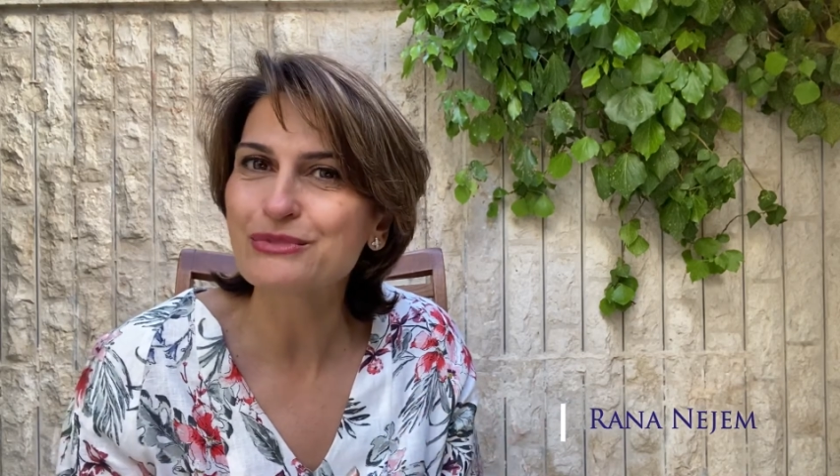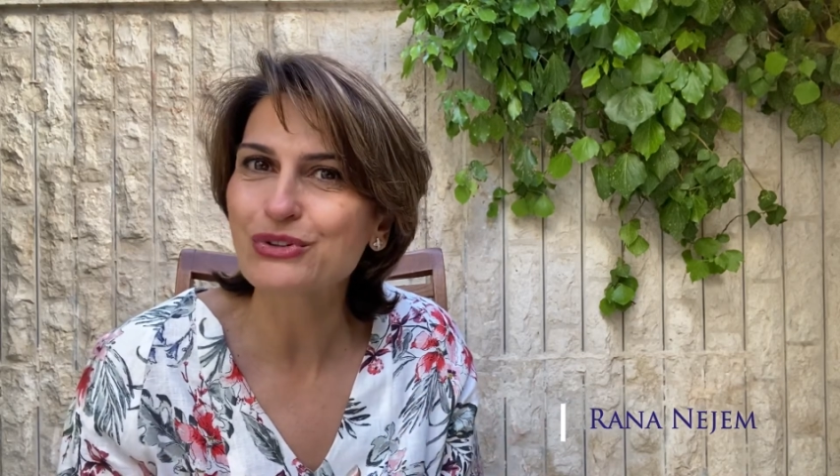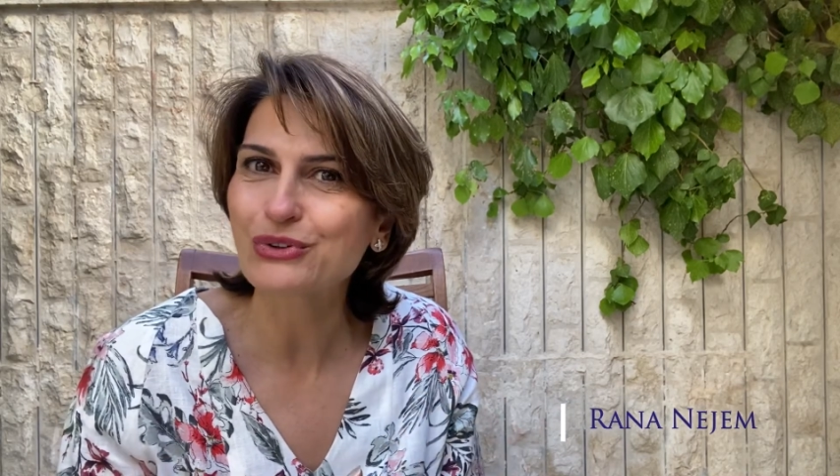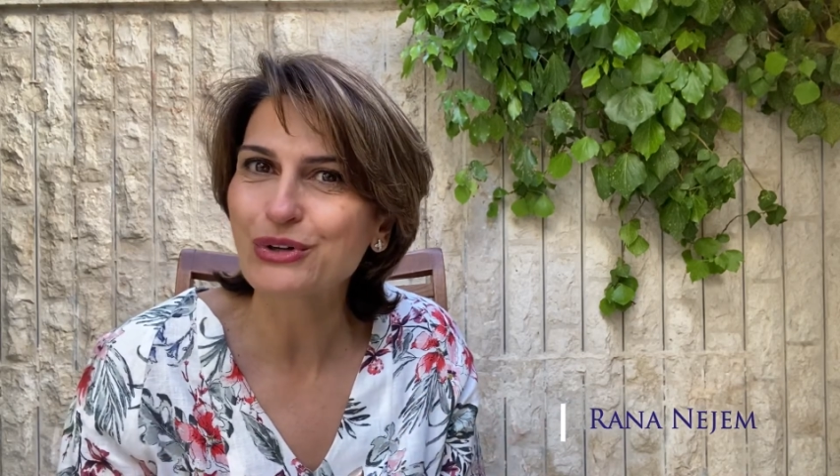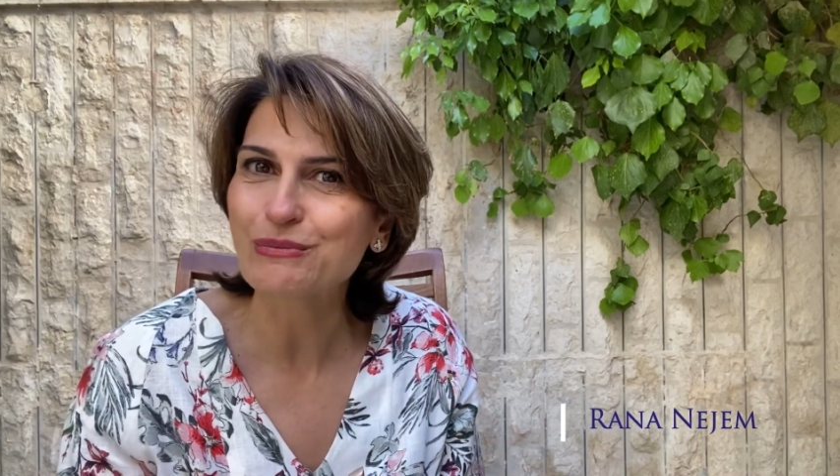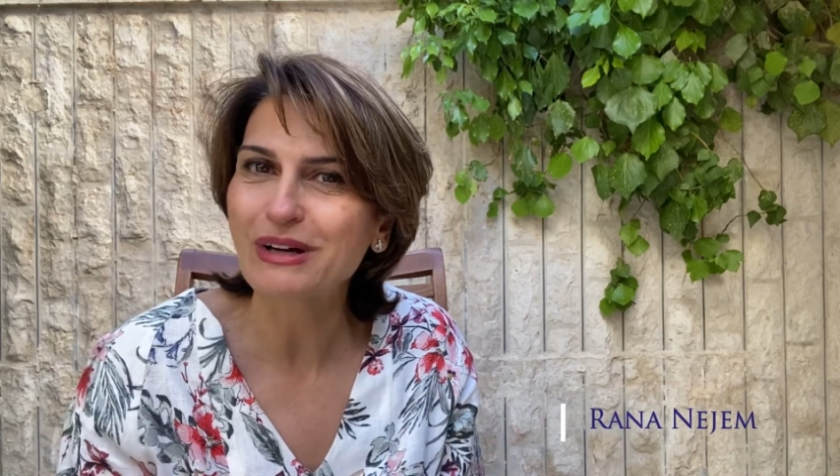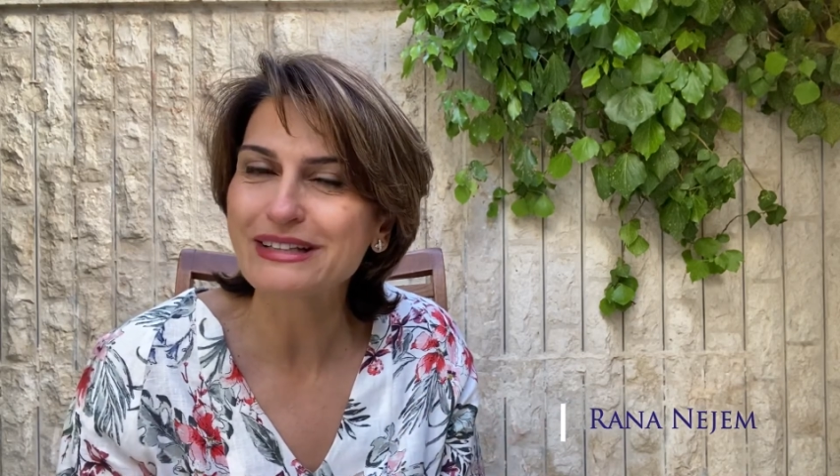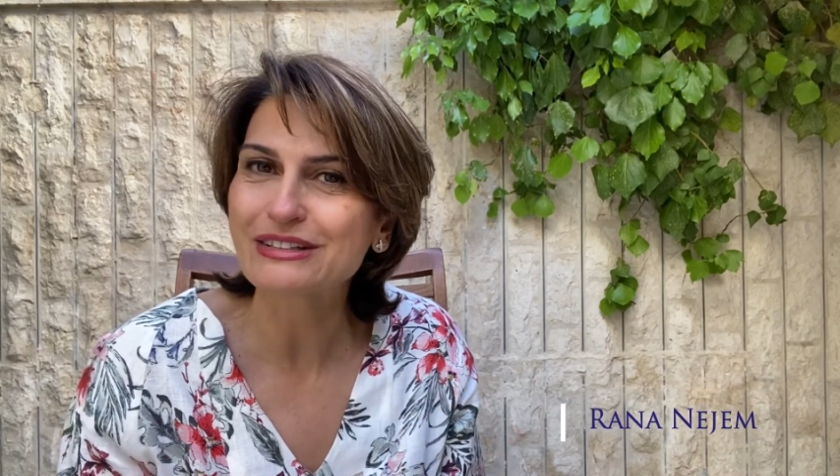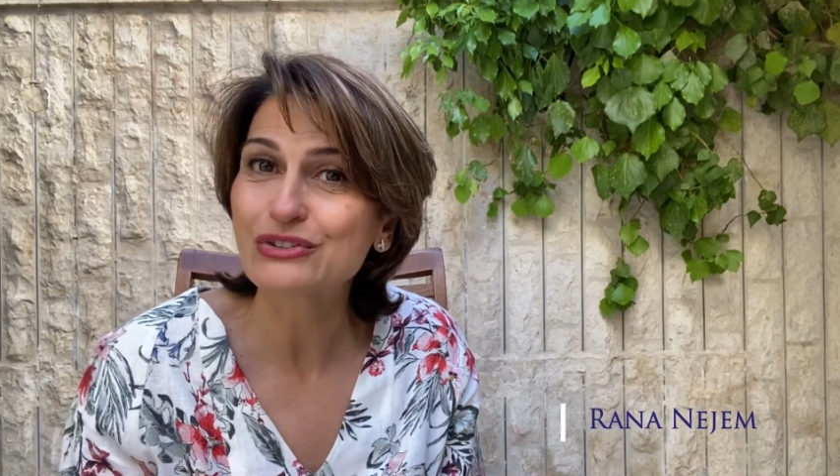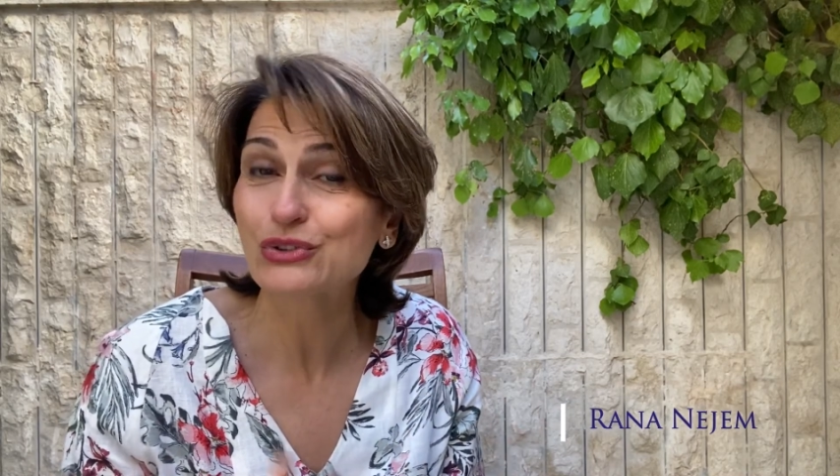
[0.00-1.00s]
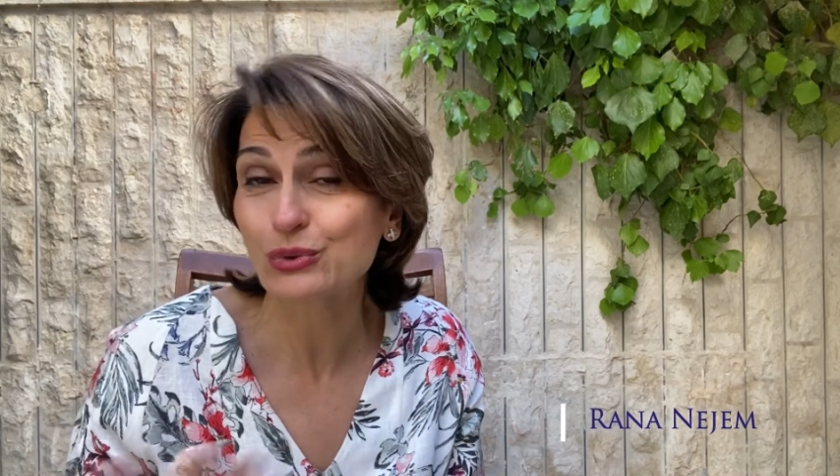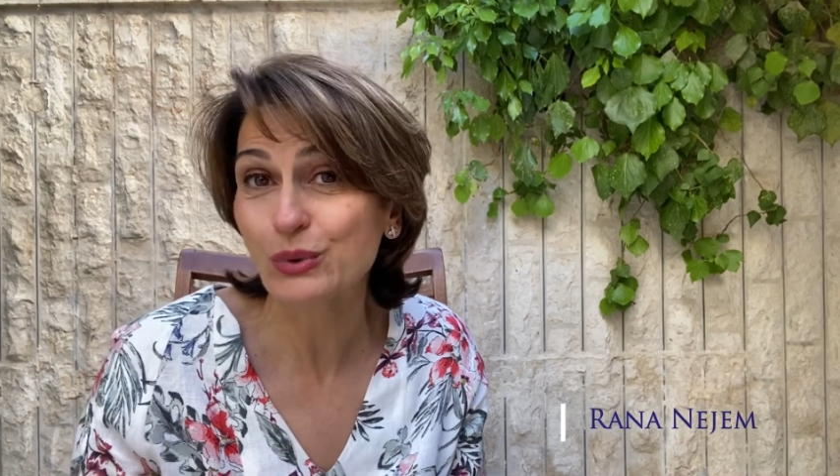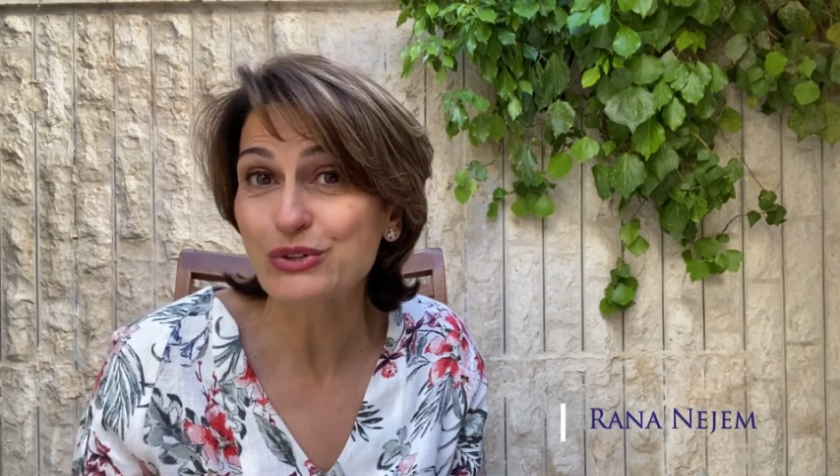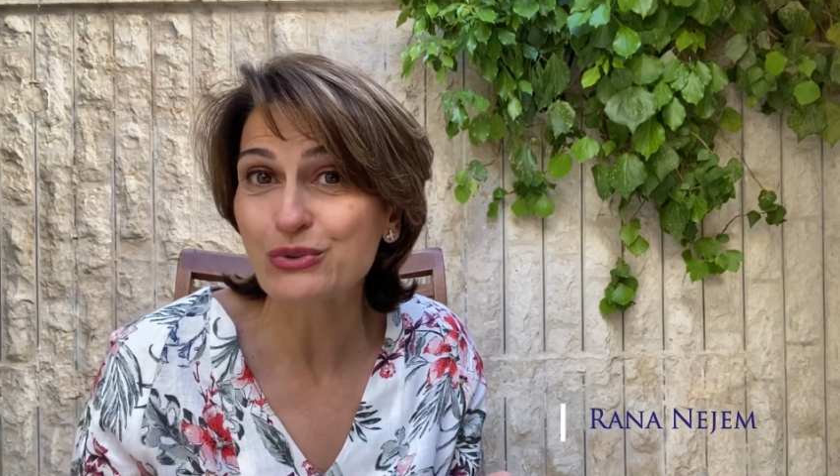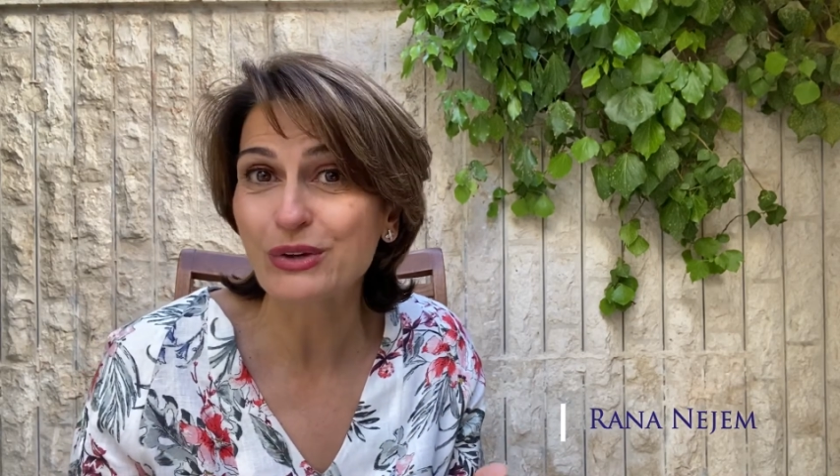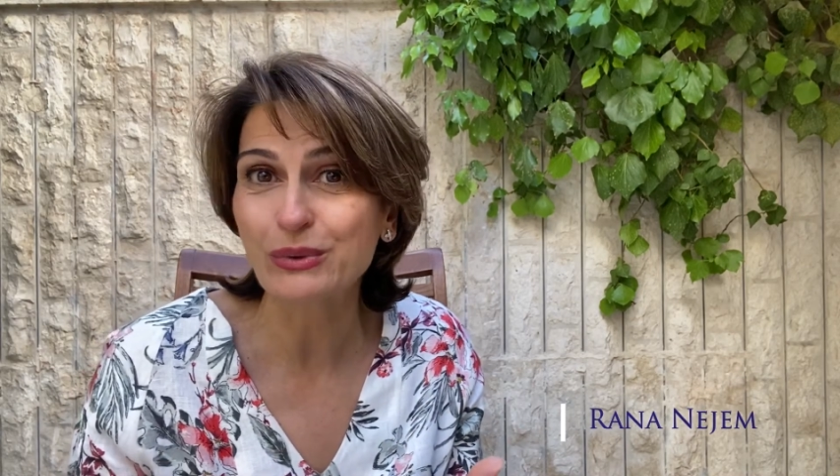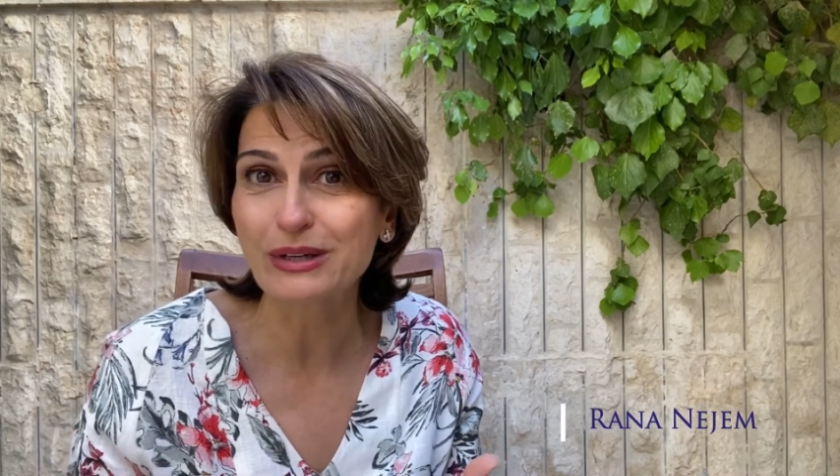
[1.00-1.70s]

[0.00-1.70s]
to your mind and you're wondering what